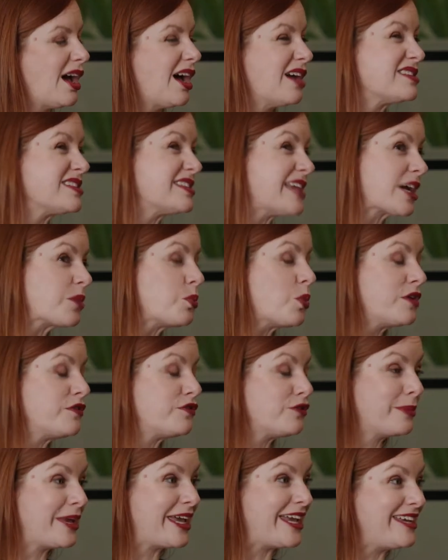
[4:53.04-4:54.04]
Second one
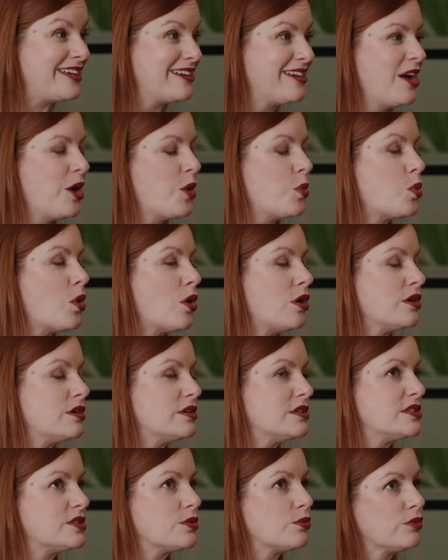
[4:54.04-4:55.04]
for me
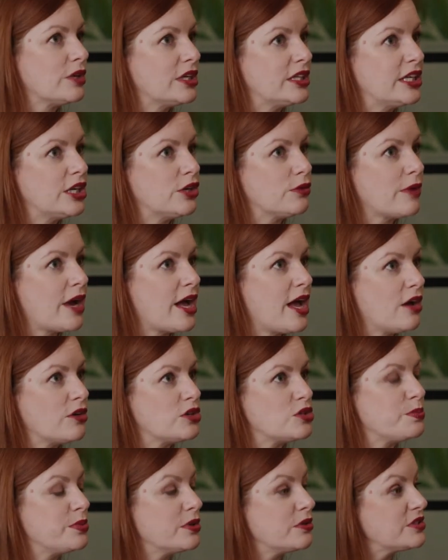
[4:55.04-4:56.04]
was really
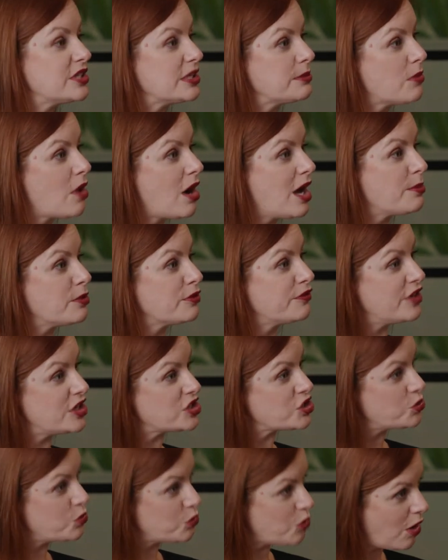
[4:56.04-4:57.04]
around building my
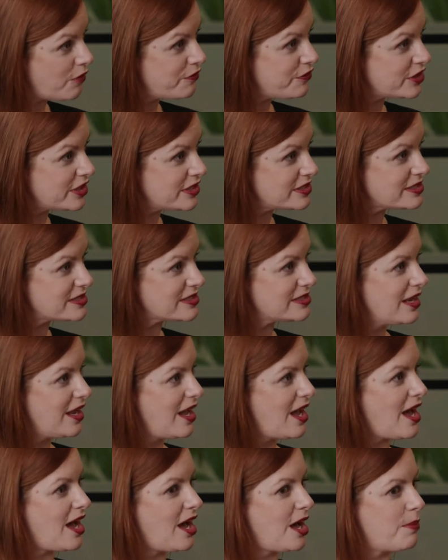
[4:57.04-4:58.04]
professional confidence.
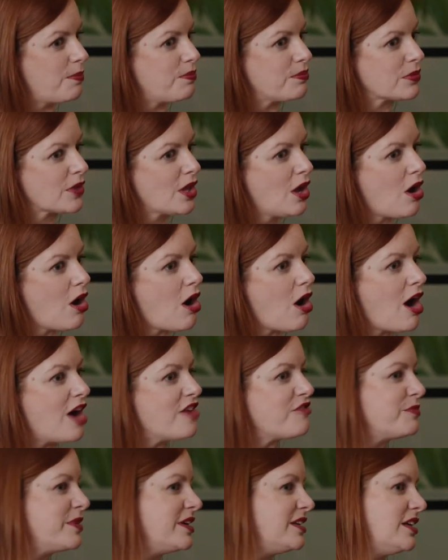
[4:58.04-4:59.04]

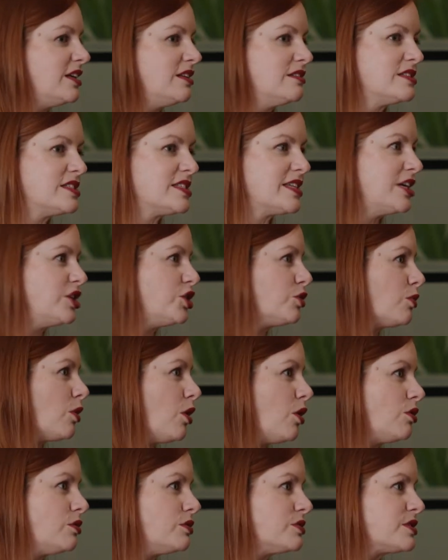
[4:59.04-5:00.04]
I've been in senior
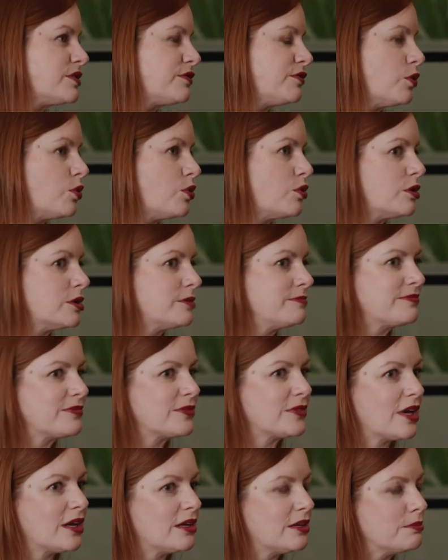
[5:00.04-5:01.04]
roles for
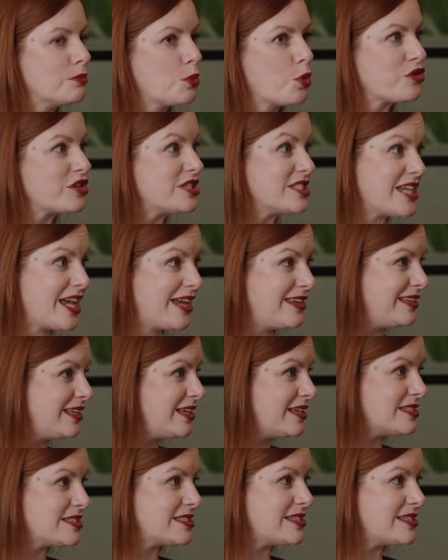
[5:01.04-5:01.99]
more than 10 years